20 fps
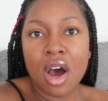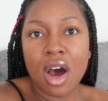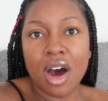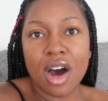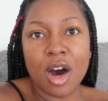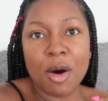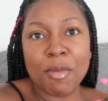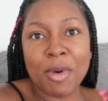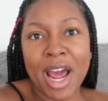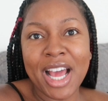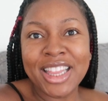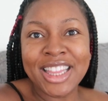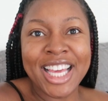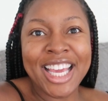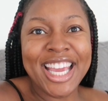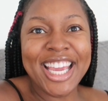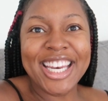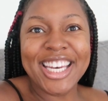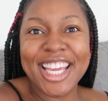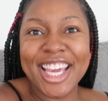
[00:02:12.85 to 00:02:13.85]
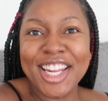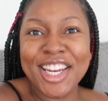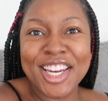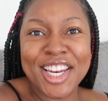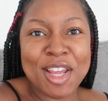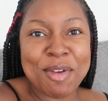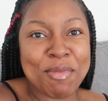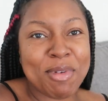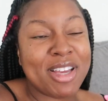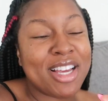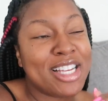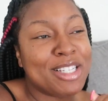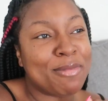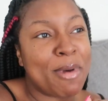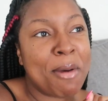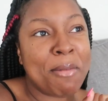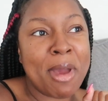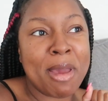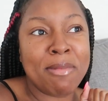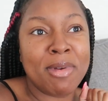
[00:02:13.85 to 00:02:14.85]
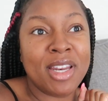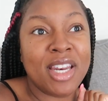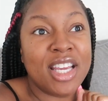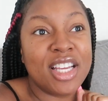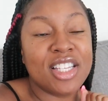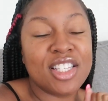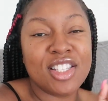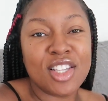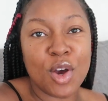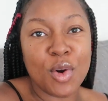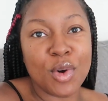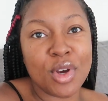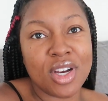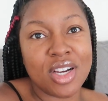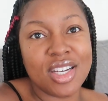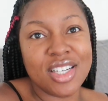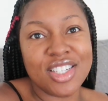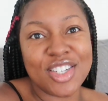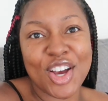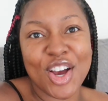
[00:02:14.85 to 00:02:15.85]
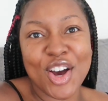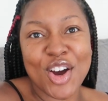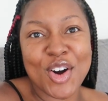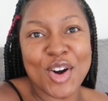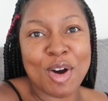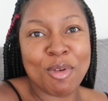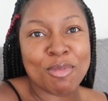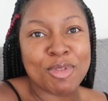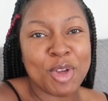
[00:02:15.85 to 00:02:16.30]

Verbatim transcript: Not that he needed it because my baby did so good, y'all.